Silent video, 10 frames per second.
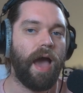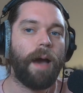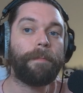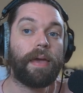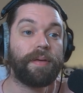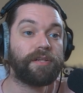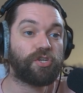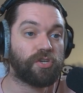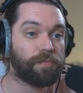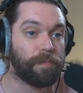Maybe it's
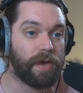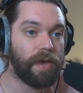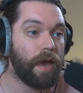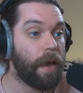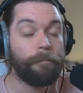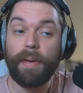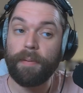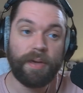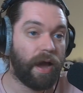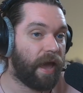just me.
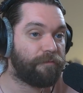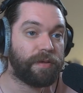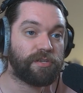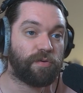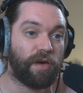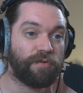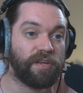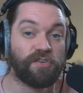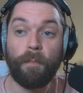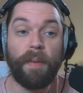Maybe I have mental
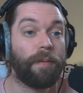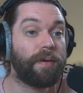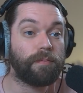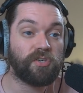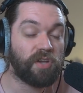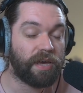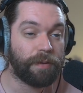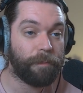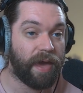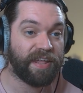illness. Maybe I'm stuck
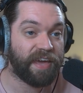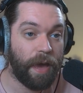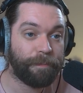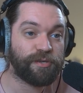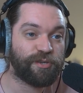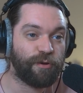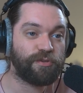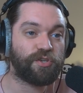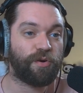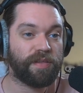in manic
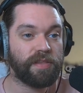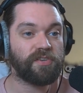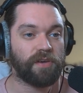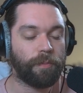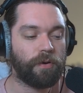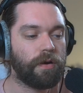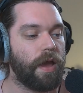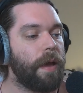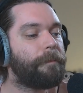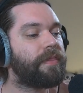episodes during the summer,
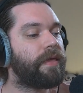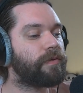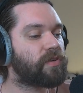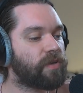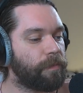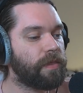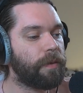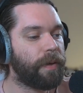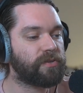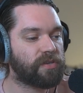but there is something
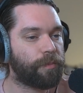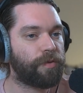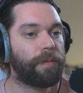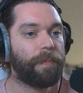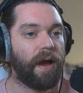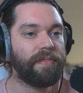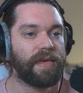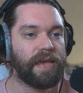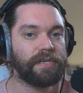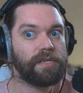about summer that by
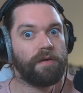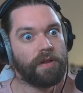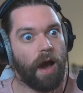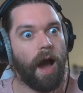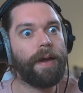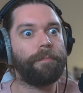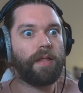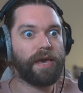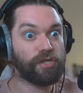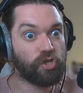the end of it, I am
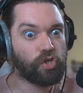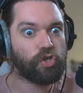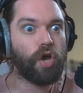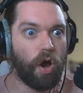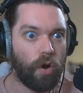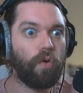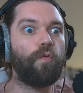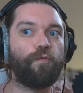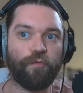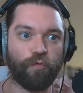like so
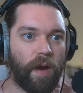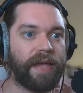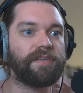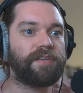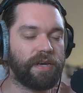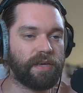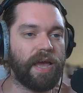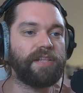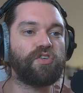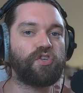frantic
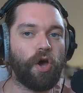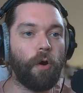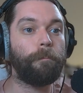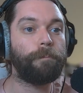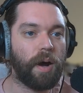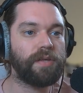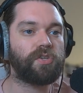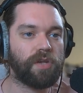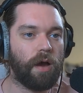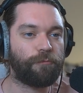and so
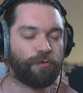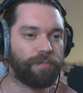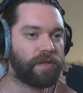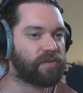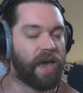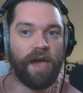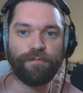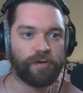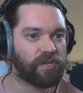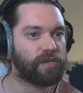buzzed up from this.
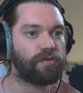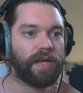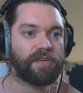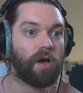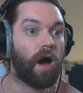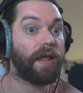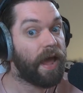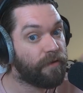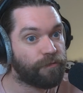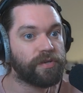Every single day is hot.
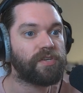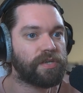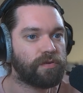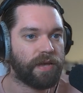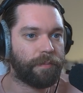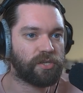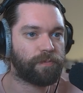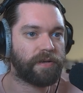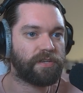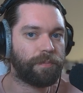Every single day I'm
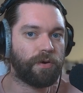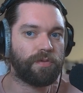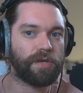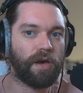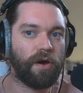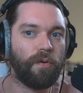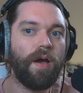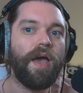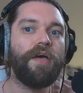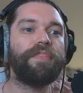expected to be on the go.
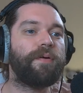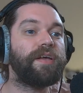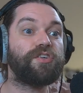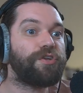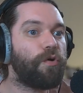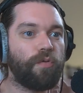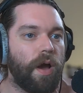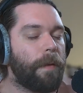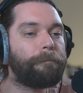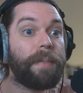There is no
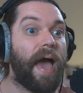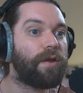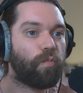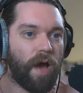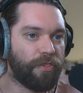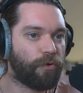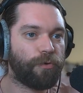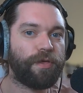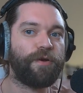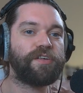bad weather.
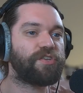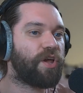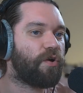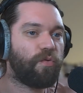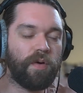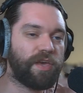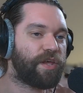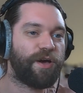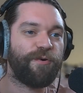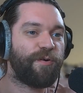There is no,
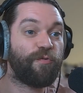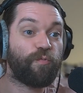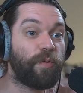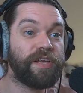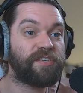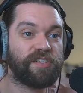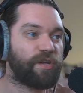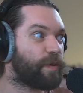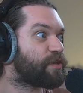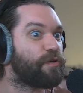reason.
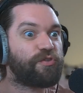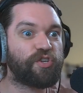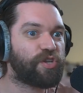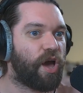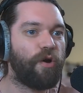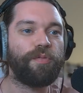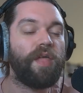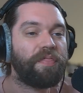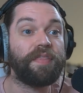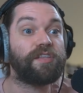There is no snow,
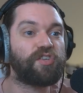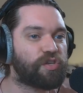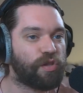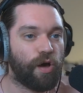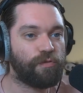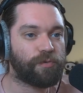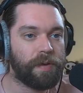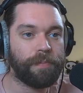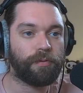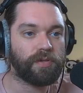nothing that slows
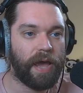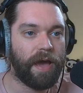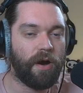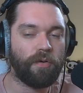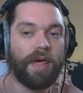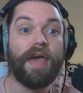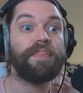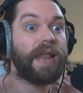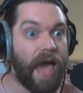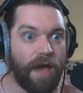people down,
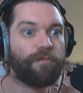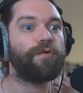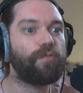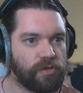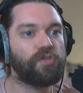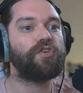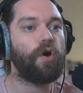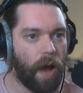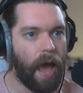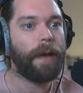that everyone's
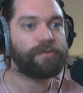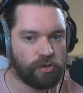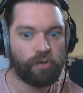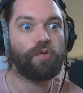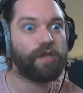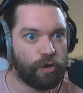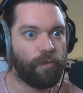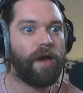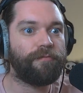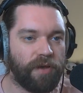so absolutely
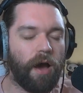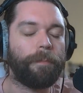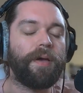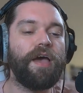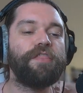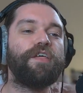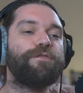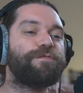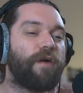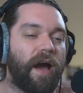revved up that
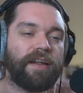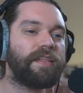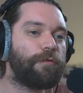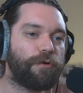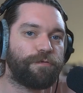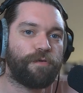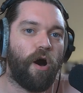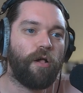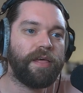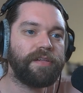finally when
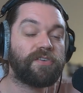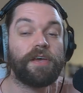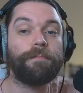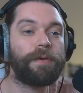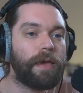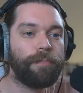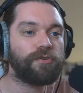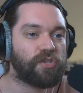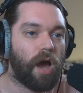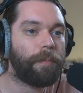fall hits and people
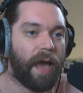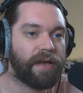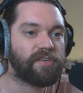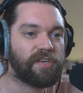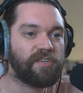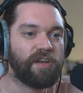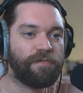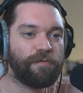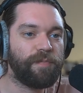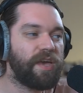stop asking
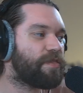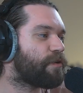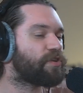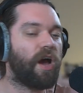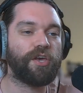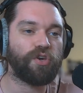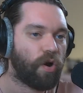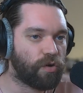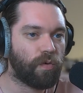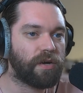stuff of me, there's not
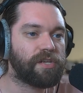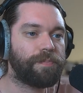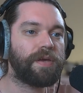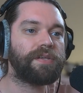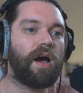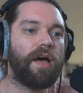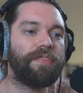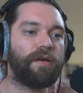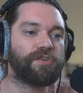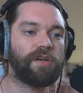yard work to be done,
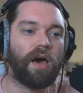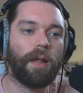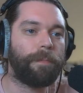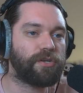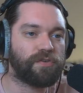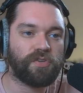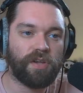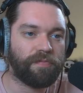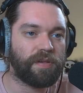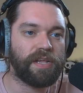there's not a bunch of
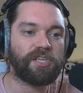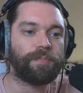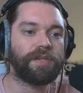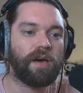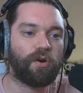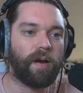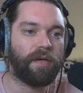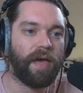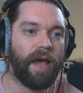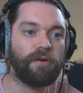stuff that needs to be done
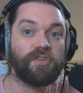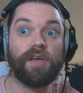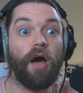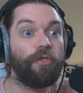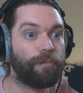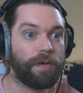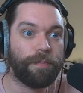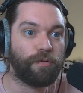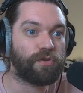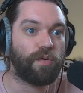around the house, other
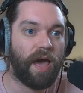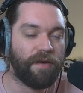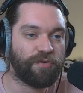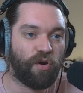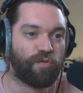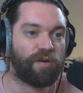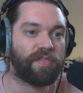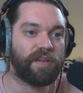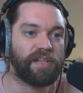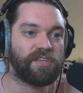people don't have yard work
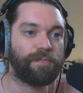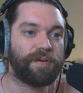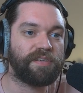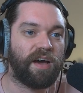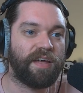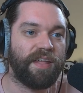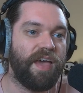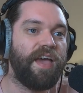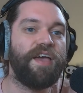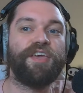that needs to be done,
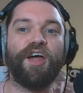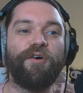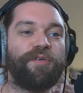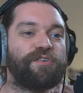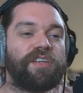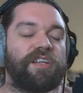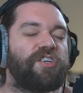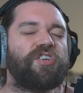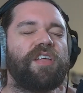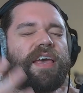there's
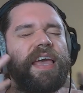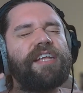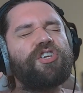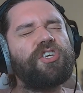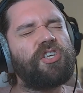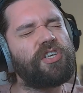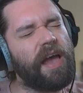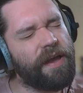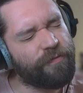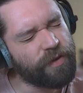just like, it's just
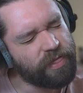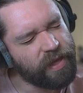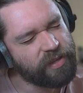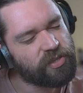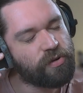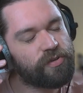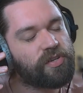everything starts to